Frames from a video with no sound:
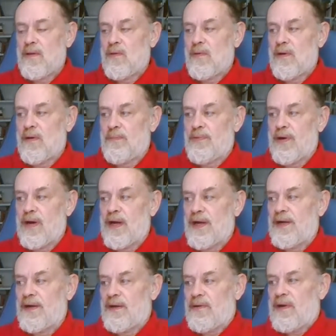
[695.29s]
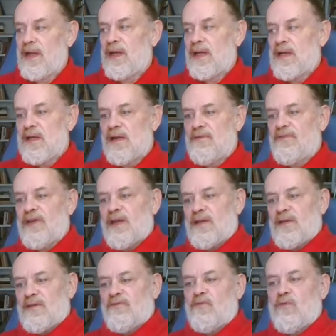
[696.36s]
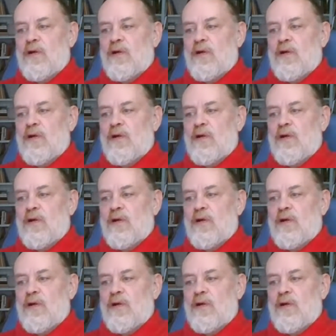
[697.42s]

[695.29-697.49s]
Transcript: where a prior and convent of